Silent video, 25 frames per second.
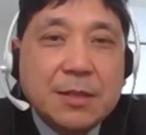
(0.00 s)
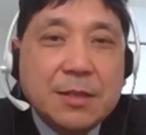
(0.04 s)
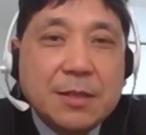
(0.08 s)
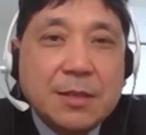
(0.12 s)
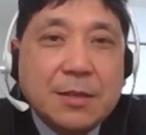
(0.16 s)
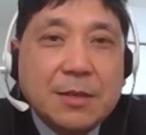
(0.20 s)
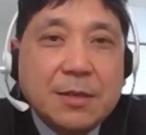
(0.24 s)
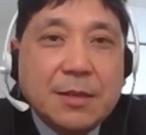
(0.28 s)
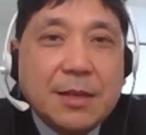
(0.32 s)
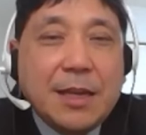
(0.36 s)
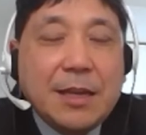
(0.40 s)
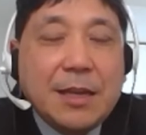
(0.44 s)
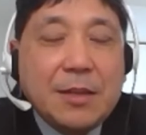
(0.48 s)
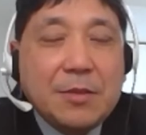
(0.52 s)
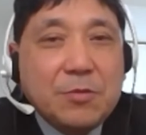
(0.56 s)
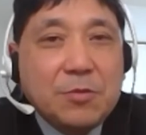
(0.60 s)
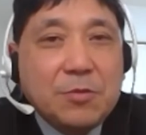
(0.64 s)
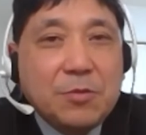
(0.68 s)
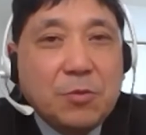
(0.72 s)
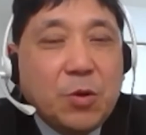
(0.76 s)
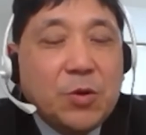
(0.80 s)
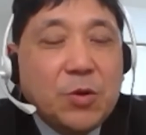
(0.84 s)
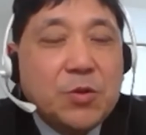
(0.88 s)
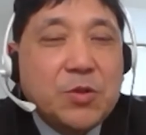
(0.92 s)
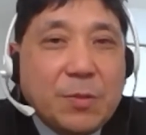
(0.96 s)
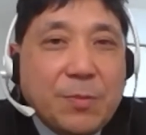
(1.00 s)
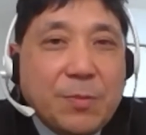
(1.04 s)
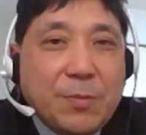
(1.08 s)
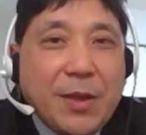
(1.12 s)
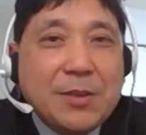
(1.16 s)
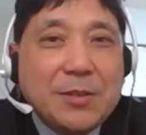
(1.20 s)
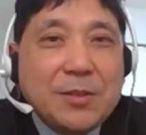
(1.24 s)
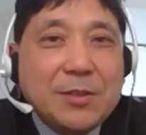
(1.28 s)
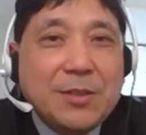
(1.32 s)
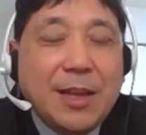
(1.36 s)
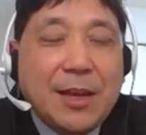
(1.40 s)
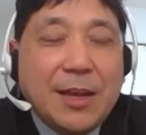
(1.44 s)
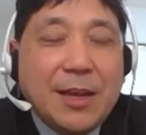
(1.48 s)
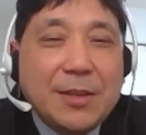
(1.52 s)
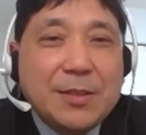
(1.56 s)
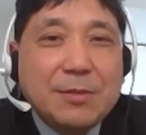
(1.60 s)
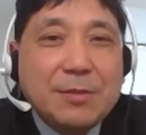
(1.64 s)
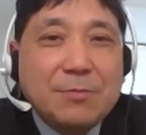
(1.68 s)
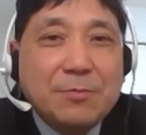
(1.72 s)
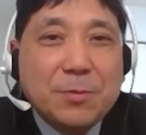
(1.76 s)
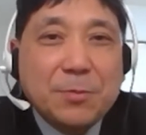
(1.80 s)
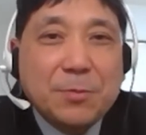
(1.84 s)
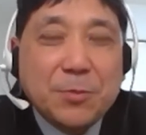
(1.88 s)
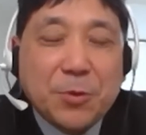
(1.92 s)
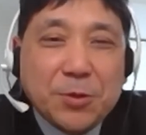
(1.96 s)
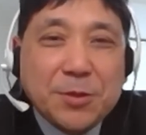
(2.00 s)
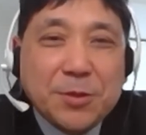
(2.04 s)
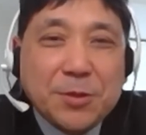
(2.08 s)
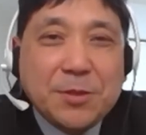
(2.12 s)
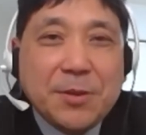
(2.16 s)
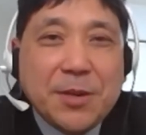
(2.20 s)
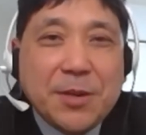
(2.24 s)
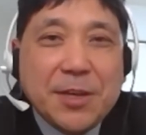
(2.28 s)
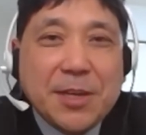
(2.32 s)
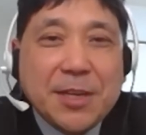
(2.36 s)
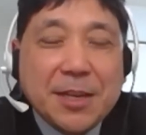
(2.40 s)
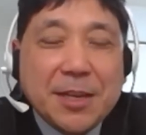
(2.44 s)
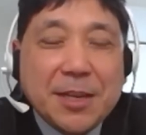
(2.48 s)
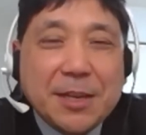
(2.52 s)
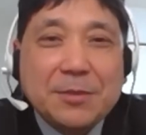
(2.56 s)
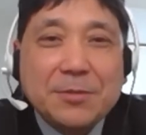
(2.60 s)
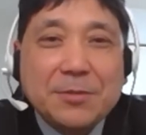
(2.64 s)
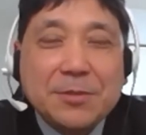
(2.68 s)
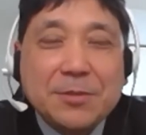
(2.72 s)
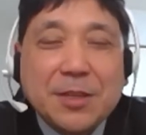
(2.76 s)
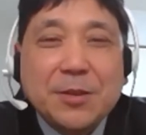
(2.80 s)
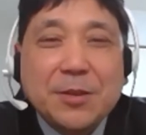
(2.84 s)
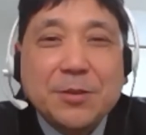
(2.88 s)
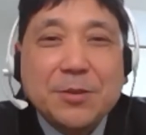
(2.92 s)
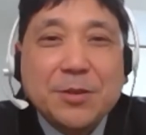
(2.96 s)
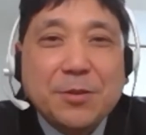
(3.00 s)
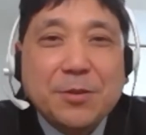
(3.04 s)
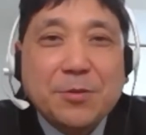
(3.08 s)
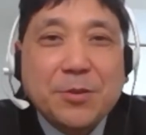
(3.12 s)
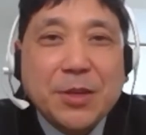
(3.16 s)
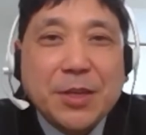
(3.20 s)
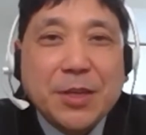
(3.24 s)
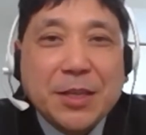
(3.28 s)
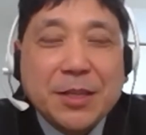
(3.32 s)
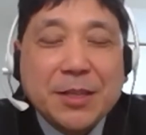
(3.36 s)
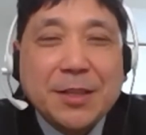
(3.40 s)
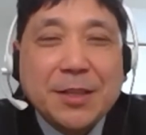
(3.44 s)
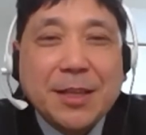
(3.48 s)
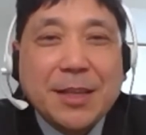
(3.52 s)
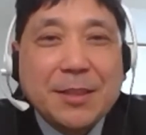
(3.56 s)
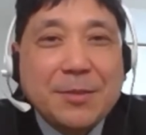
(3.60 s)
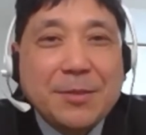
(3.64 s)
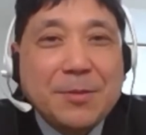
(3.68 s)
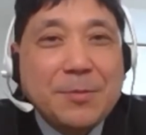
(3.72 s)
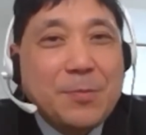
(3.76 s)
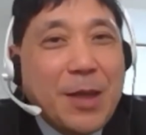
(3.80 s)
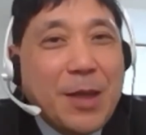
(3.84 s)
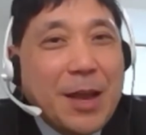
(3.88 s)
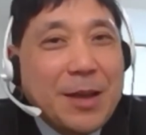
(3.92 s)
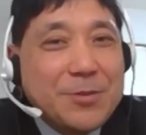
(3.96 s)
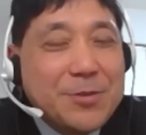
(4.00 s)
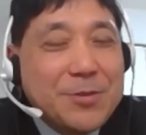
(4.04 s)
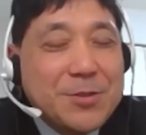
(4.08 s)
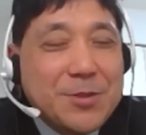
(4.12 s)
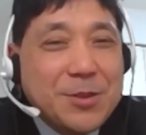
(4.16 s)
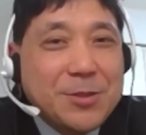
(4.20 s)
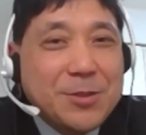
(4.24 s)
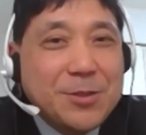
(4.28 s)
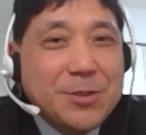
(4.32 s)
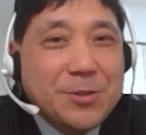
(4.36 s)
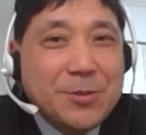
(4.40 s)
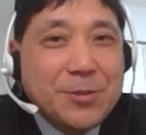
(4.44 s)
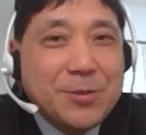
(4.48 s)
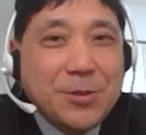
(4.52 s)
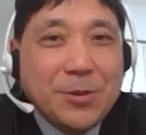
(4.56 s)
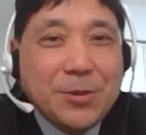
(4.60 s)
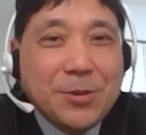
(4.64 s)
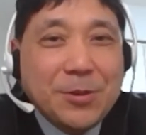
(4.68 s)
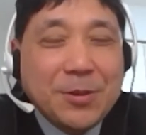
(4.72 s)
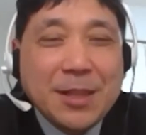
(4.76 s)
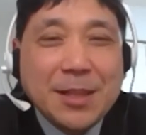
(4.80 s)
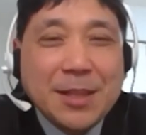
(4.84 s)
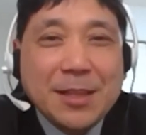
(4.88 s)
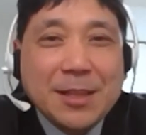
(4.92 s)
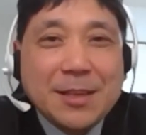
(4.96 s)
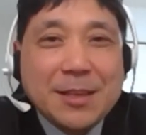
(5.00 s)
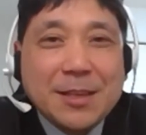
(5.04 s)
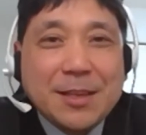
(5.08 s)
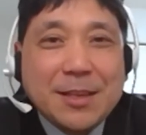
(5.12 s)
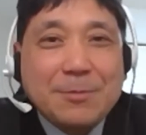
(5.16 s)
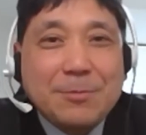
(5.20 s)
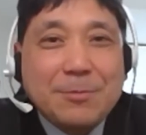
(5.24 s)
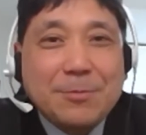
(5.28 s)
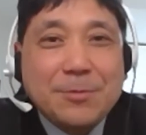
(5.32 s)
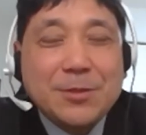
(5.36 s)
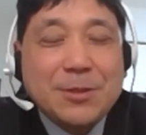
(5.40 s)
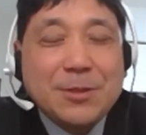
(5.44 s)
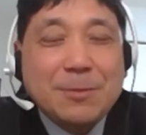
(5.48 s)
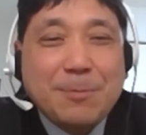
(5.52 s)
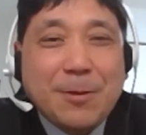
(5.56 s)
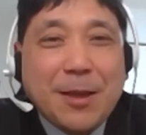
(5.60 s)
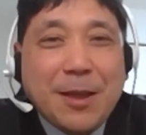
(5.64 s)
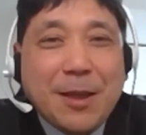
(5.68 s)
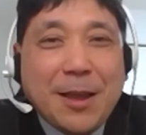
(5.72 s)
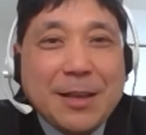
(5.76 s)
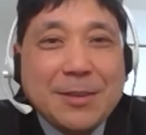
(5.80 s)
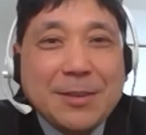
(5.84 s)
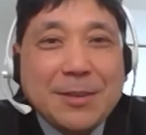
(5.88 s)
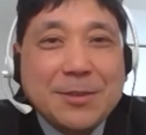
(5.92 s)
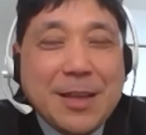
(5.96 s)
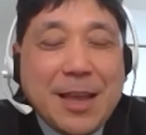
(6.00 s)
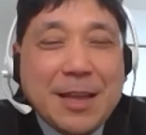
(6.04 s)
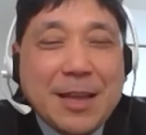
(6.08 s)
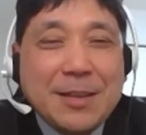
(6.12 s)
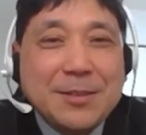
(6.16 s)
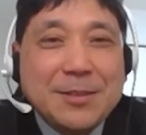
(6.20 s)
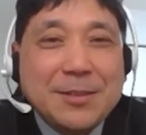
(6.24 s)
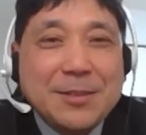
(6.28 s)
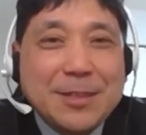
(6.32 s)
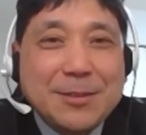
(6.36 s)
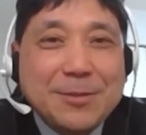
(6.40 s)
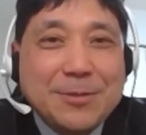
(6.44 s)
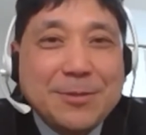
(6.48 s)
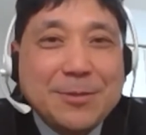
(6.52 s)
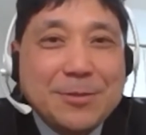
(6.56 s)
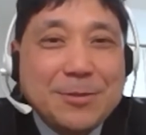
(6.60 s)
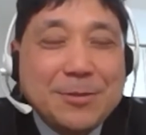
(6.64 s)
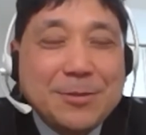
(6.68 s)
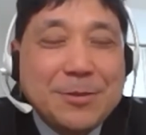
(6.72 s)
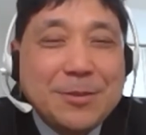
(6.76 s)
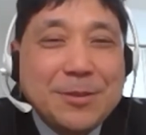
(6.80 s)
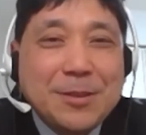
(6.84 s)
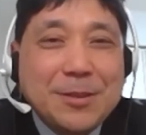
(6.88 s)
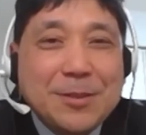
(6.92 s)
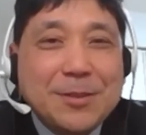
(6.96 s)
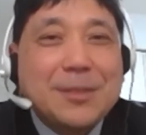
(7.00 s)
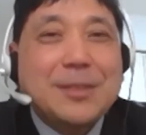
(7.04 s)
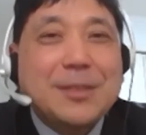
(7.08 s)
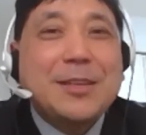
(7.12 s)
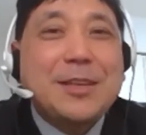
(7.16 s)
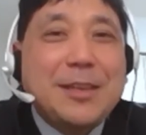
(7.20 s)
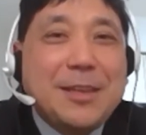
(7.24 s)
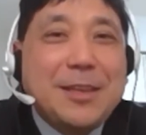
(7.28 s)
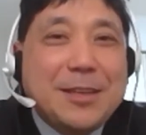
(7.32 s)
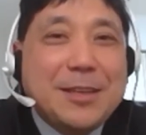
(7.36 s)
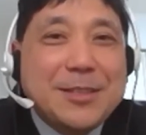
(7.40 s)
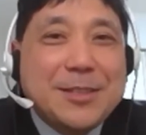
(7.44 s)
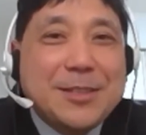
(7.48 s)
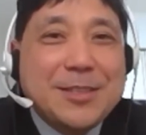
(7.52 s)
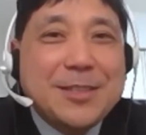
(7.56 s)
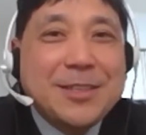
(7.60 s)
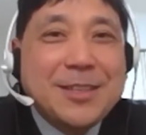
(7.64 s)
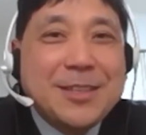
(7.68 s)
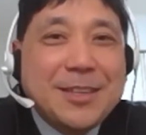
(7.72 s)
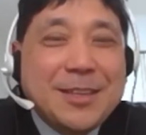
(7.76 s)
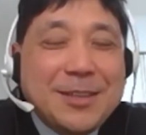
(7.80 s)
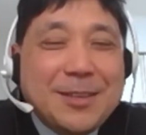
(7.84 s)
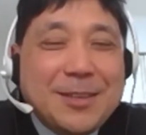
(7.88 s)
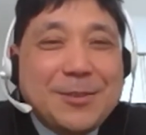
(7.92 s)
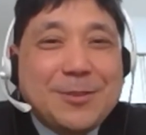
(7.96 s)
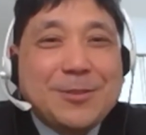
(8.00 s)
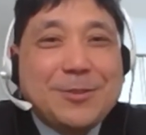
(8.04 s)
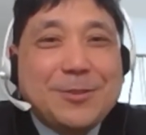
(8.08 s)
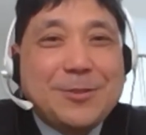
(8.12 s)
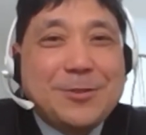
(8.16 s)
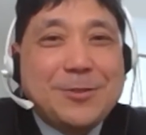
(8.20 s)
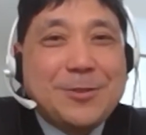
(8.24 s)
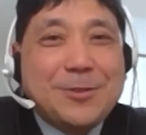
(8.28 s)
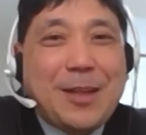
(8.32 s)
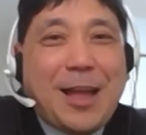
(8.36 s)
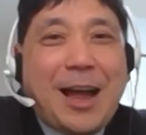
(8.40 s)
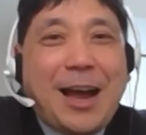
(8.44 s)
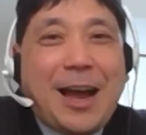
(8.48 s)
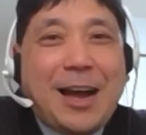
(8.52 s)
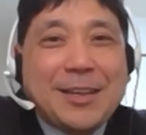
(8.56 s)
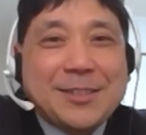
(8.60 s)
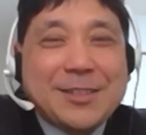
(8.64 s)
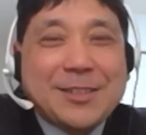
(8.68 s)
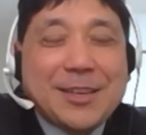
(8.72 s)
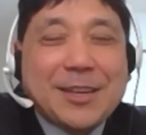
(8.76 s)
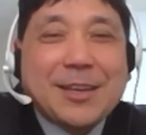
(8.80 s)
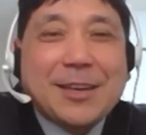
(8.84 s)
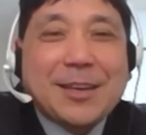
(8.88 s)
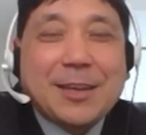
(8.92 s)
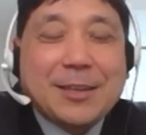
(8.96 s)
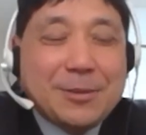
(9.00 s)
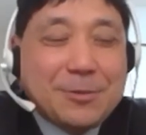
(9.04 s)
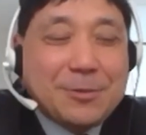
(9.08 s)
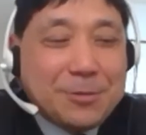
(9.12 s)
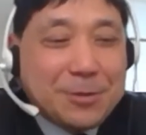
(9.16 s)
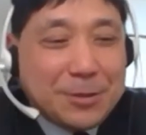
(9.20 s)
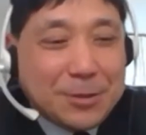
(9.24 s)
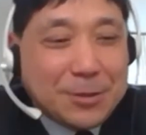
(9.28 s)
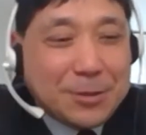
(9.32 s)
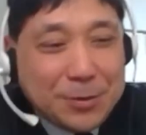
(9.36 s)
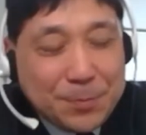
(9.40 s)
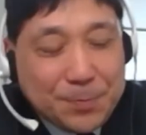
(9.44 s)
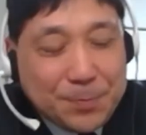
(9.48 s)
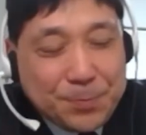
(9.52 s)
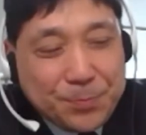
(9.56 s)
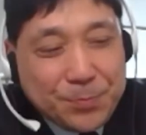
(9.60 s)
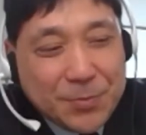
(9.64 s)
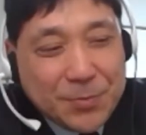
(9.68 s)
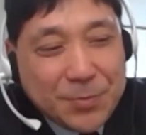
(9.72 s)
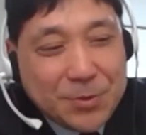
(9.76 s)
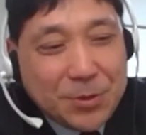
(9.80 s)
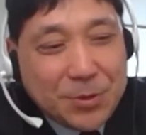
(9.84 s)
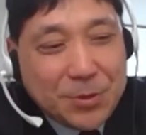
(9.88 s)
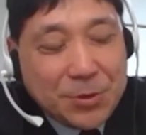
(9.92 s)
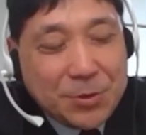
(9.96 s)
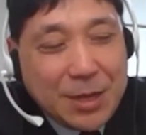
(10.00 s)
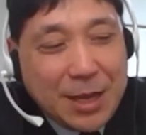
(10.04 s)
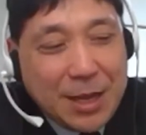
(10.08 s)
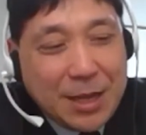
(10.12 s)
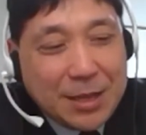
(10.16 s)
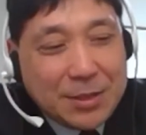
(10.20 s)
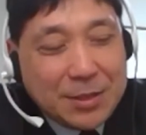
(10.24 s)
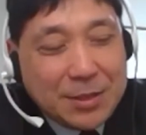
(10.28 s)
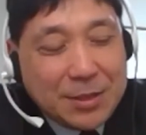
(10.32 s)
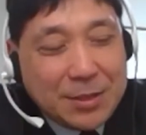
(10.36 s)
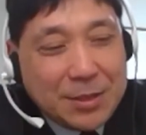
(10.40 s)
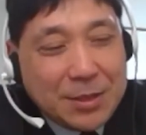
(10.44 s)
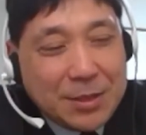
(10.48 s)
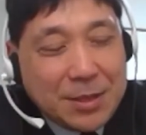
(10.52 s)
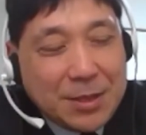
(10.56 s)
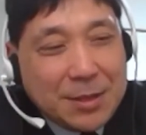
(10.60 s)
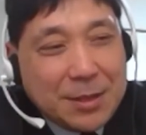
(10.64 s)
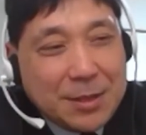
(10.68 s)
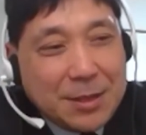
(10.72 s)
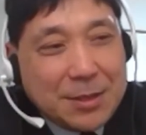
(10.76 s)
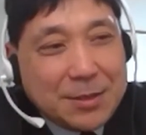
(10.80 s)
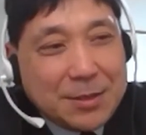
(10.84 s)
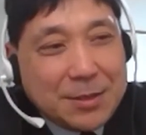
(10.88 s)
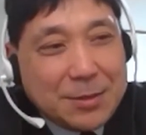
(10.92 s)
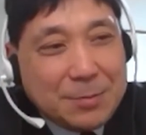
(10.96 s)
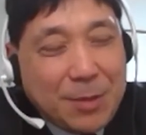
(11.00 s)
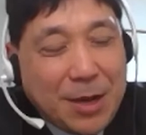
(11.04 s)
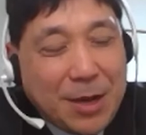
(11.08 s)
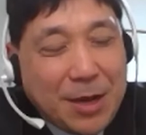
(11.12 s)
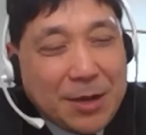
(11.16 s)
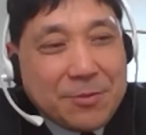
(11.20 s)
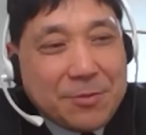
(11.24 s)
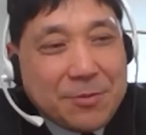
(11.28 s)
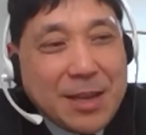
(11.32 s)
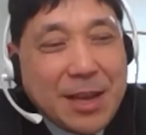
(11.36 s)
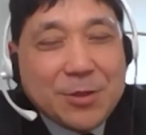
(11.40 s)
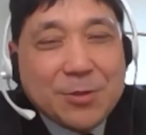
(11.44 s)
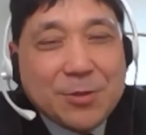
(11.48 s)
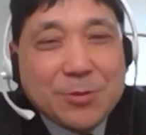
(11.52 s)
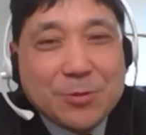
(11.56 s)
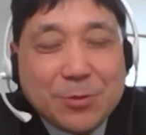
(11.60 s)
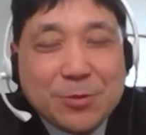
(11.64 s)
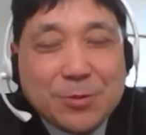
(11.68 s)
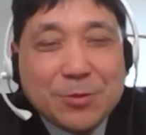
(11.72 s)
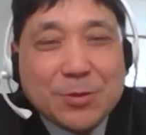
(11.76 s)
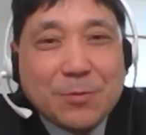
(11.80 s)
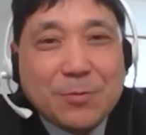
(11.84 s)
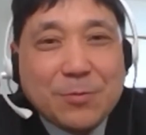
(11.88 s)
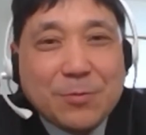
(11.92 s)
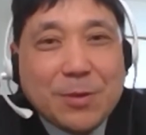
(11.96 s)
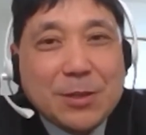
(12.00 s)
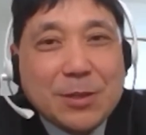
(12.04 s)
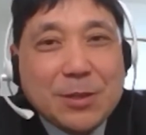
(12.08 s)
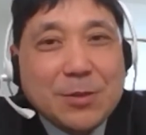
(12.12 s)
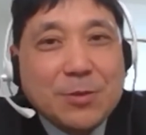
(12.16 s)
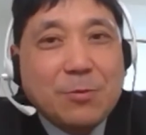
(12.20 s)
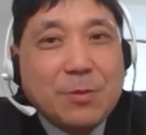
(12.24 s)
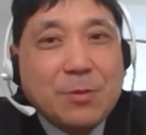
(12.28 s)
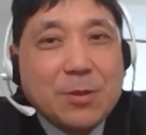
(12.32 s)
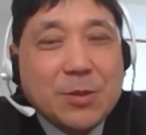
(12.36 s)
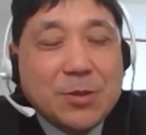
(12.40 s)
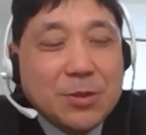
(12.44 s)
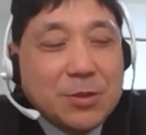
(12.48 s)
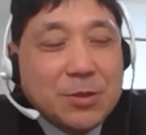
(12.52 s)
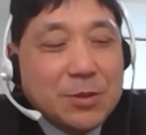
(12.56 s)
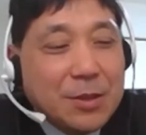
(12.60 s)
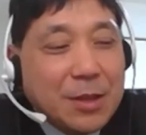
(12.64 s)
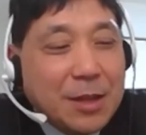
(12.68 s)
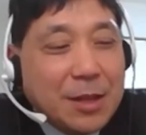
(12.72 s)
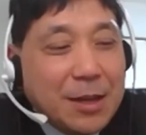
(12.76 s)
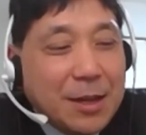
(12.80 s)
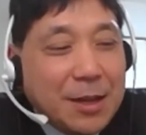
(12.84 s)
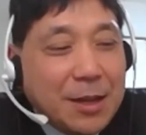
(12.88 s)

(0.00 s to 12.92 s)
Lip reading: And well, Japan is learning from Australia and South Korea, and I do not know if Japan has anything to teach to other countries. So that is my reaction to the first question.